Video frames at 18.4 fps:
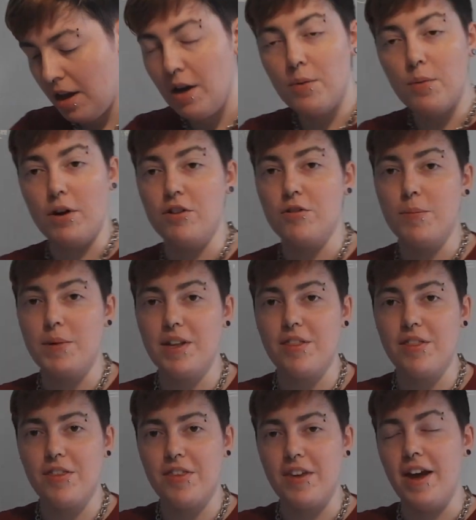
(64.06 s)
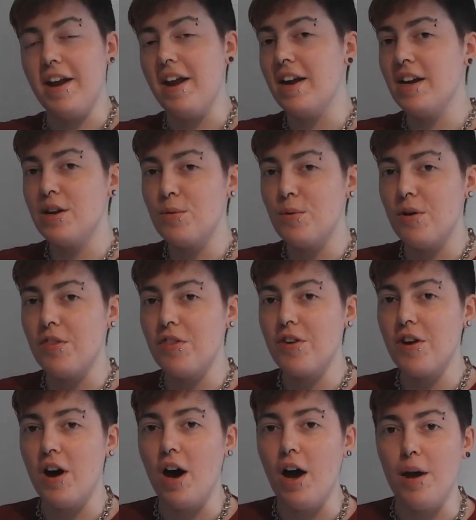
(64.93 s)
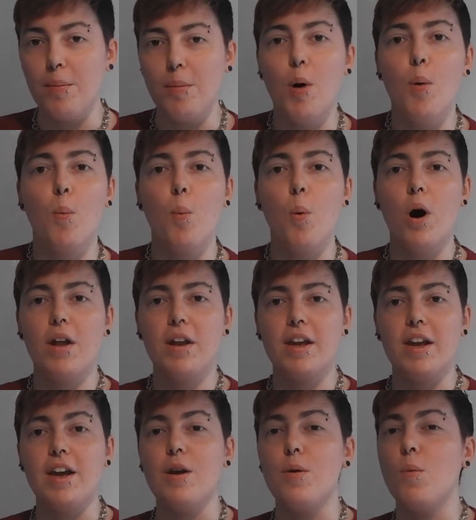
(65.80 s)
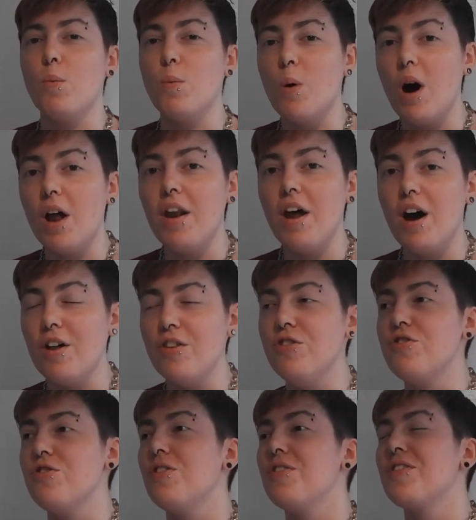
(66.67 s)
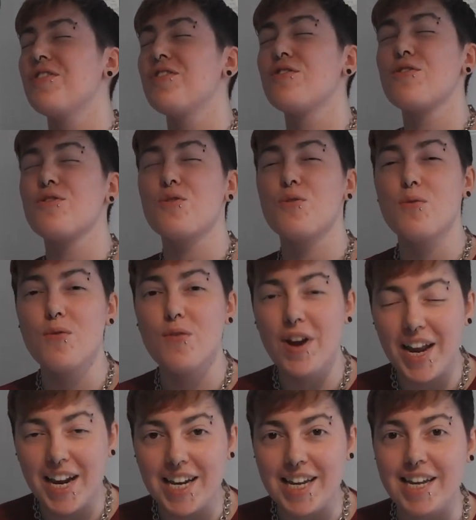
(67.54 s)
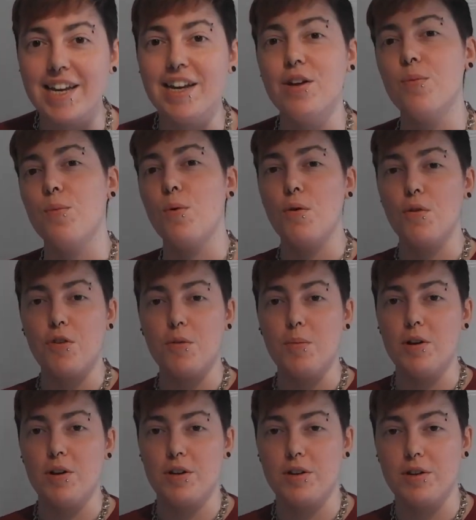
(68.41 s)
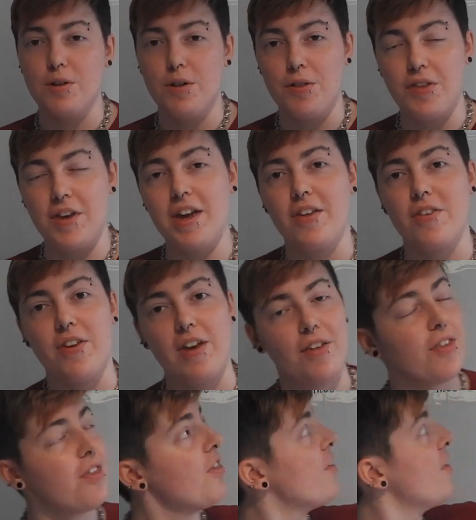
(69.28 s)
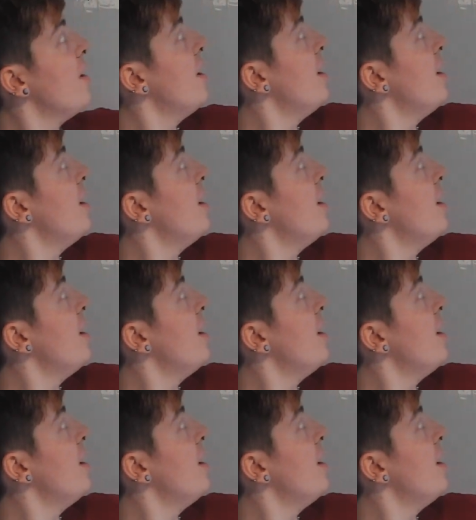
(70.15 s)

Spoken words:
which means at any one time, 1 in 100 trillion water molecules exists